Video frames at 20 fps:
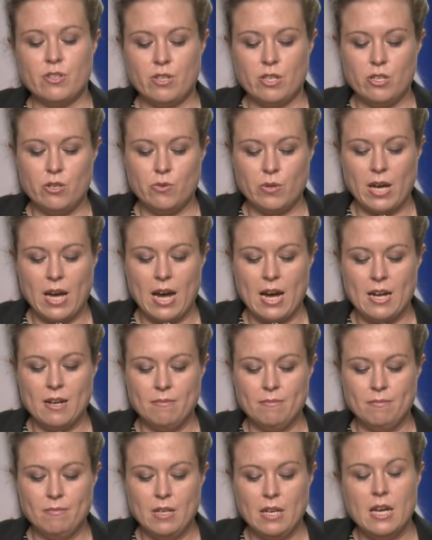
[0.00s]
to the
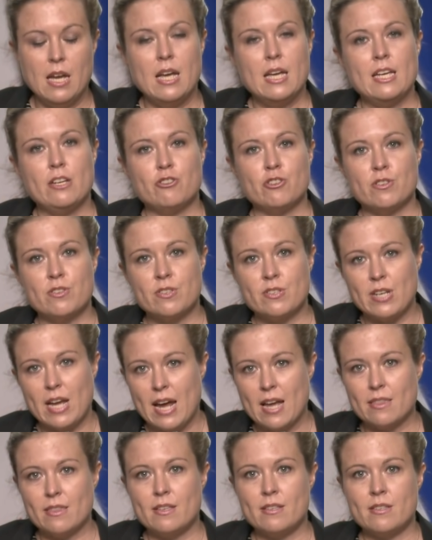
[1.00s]
UK he should
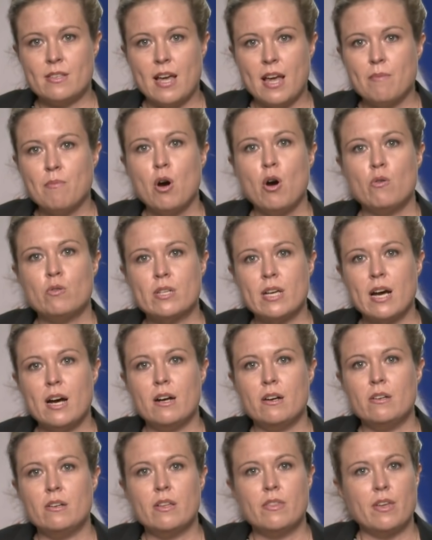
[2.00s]
stay at the same
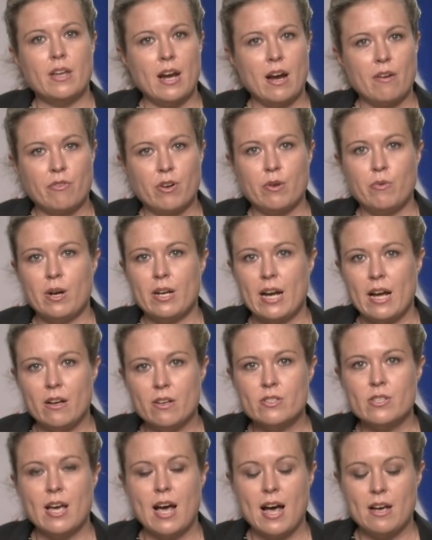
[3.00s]
hotel that everyone
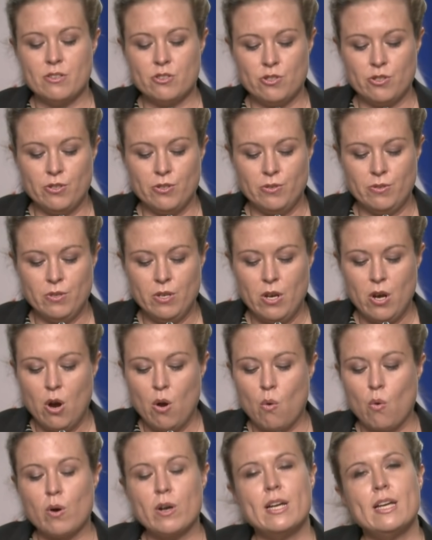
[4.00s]
else has to,
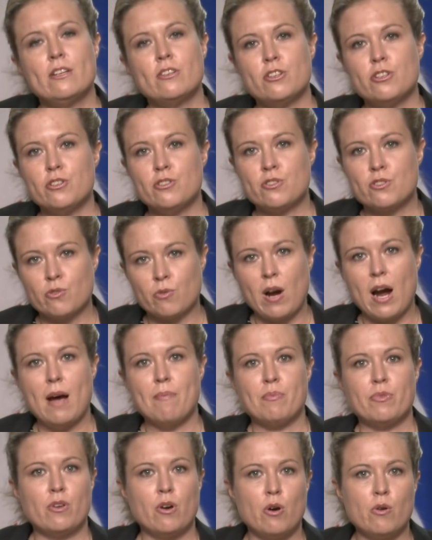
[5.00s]
or he should
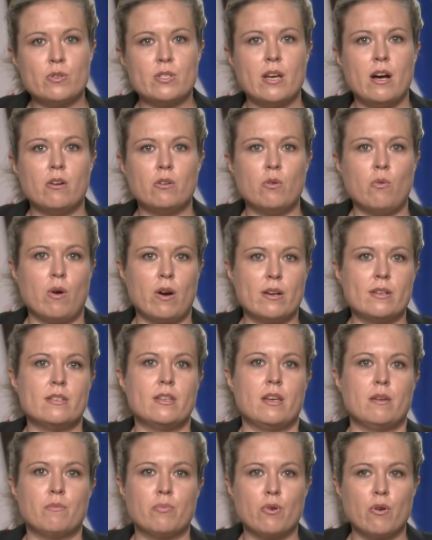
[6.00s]
scrap the hotel
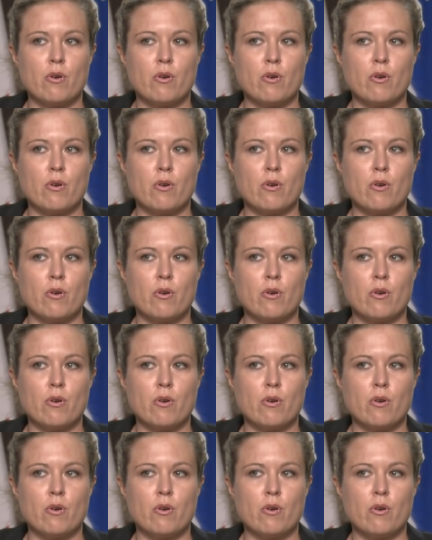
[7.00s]
quarantine